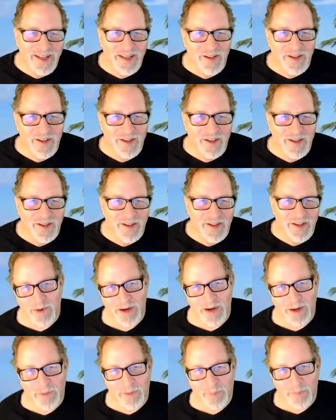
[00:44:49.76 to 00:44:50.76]
You could be
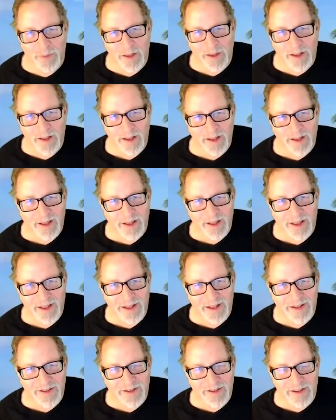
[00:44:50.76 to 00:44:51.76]
anywhere.
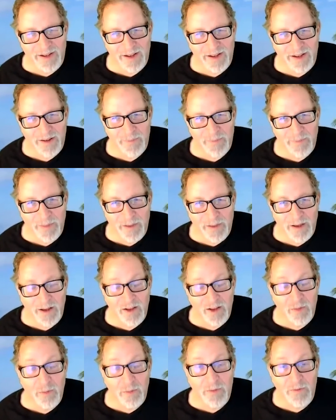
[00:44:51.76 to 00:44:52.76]
And uh,
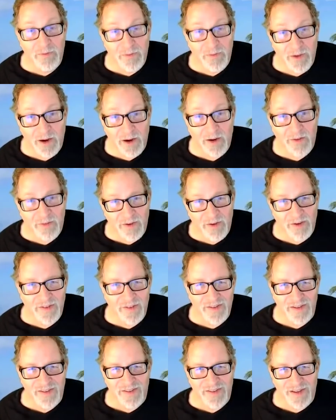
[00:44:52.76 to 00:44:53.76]
it's been very, very
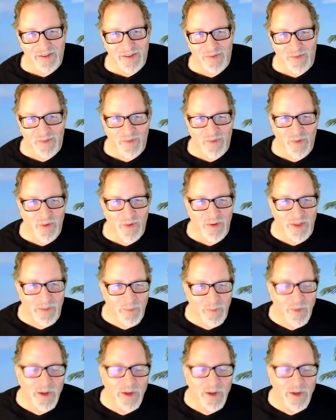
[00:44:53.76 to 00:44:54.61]
successful for them.